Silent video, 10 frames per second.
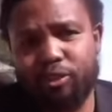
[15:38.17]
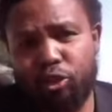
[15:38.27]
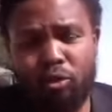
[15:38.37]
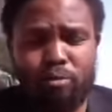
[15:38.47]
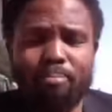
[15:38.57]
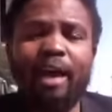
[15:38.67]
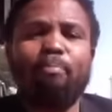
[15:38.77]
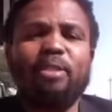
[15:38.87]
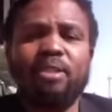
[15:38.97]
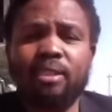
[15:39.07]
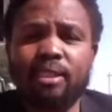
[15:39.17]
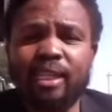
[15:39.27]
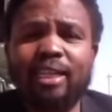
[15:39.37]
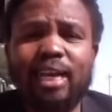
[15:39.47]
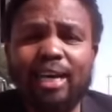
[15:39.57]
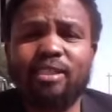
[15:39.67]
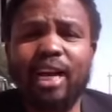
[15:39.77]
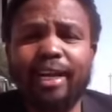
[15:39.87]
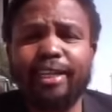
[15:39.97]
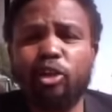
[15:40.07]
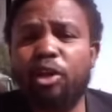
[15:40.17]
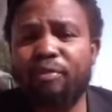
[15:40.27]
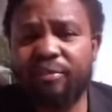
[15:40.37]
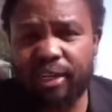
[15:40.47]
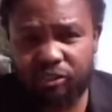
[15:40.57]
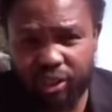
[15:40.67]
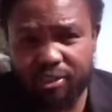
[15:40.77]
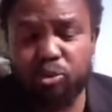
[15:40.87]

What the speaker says: You know, black businesses that are struggling don't even have an address.